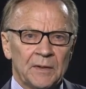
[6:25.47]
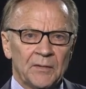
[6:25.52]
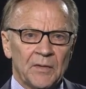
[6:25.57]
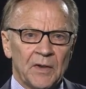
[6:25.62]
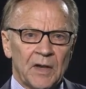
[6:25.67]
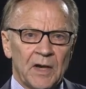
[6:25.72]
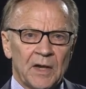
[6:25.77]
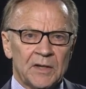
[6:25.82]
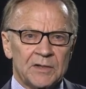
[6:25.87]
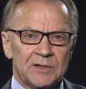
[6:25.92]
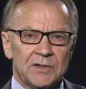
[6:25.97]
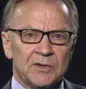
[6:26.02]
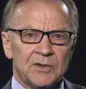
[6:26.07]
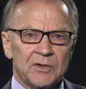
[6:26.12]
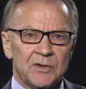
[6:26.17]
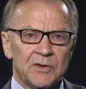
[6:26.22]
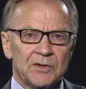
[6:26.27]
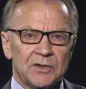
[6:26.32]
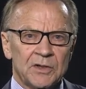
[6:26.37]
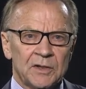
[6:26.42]
The
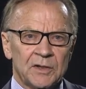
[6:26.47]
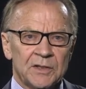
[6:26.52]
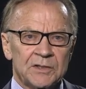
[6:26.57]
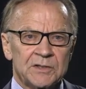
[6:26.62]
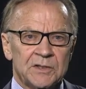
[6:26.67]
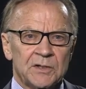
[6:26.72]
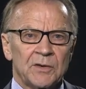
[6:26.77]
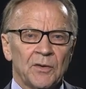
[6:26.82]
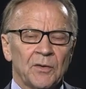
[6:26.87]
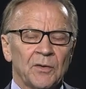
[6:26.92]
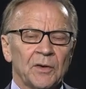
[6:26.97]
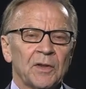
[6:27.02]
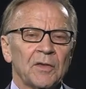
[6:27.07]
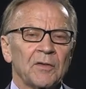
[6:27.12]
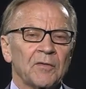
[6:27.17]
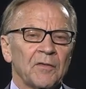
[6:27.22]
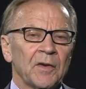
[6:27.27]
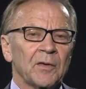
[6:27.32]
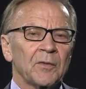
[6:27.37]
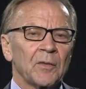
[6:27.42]
Constitution listed only
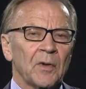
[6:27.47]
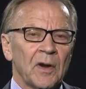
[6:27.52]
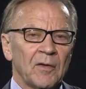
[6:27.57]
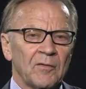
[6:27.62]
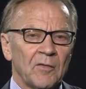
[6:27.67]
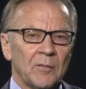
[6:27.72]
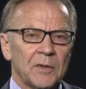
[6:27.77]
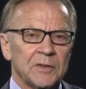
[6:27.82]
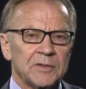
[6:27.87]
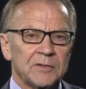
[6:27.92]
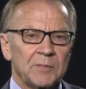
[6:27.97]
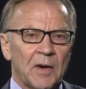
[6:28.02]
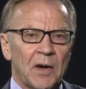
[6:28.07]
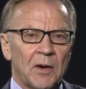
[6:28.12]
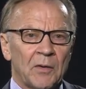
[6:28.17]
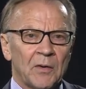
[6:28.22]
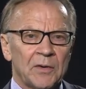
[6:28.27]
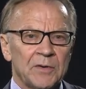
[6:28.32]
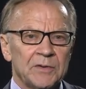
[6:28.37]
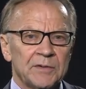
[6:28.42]
the federal government's
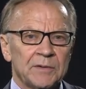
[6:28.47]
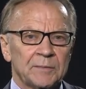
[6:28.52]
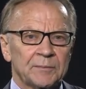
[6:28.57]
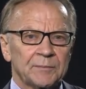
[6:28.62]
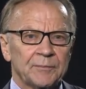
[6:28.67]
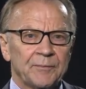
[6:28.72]
powers.